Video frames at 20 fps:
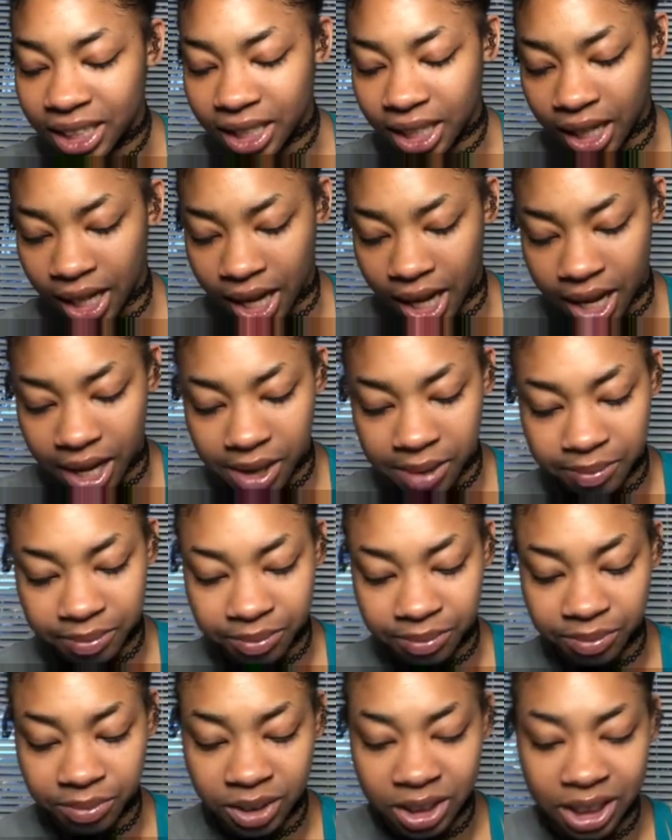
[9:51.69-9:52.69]

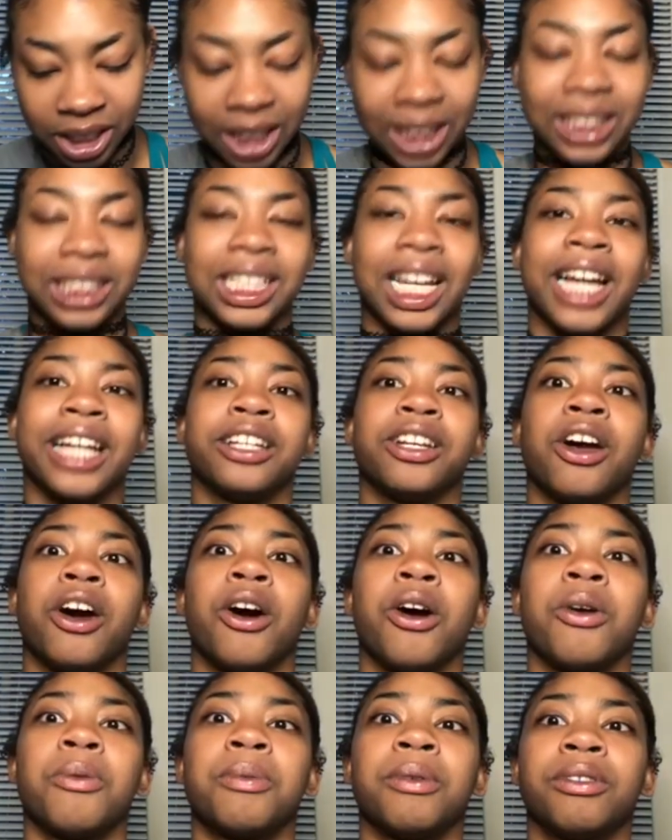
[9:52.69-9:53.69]
Because I
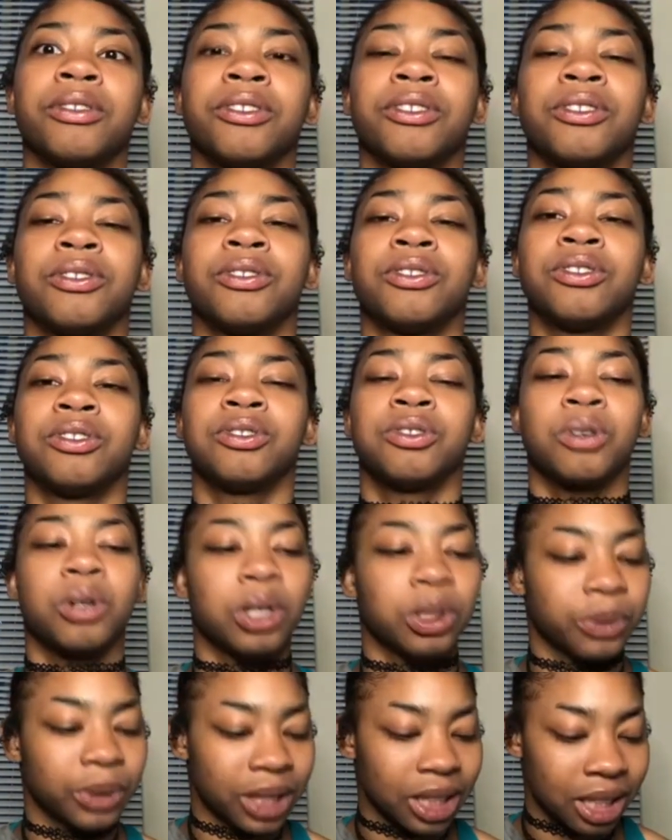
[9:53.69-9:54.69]
know
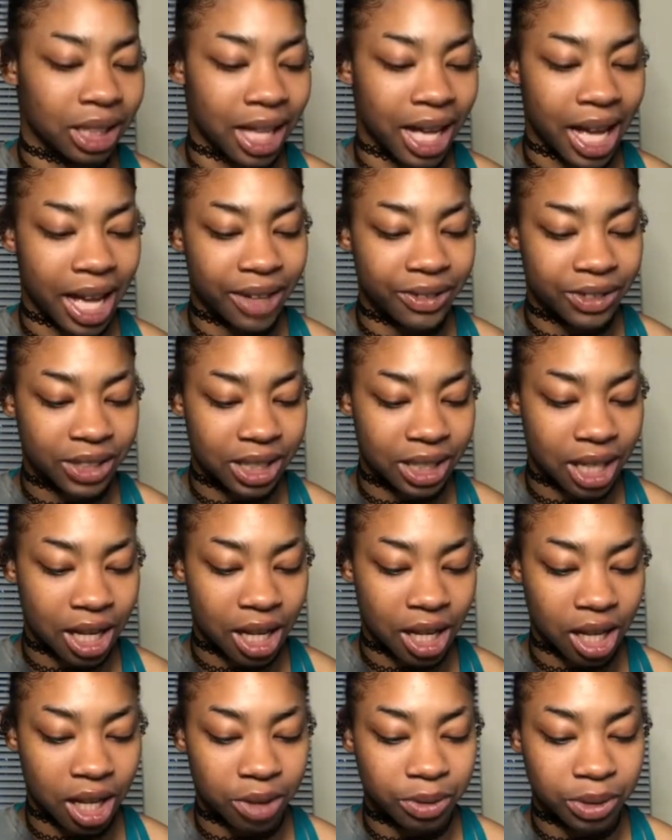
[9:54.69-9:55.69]
before we left,
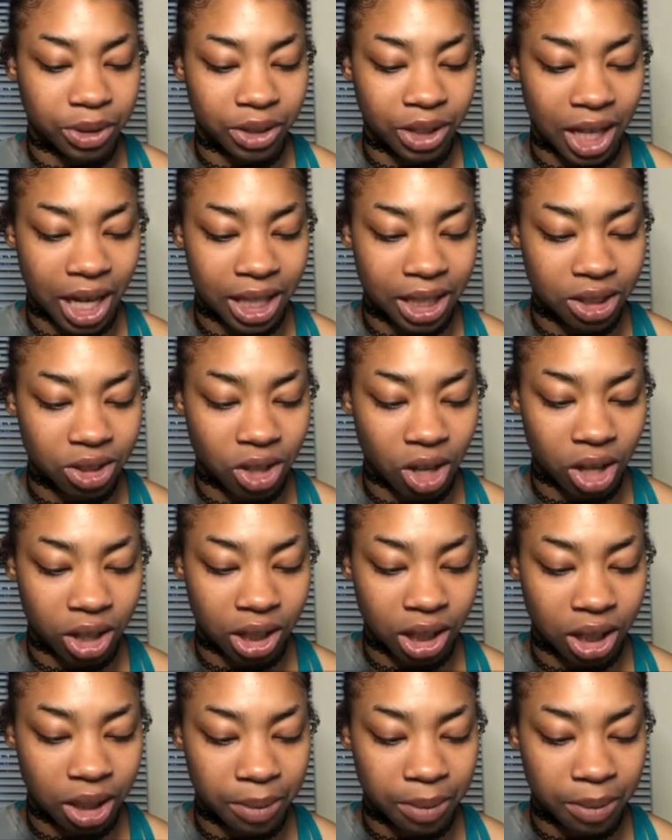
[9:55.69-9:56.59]
we were kind of talking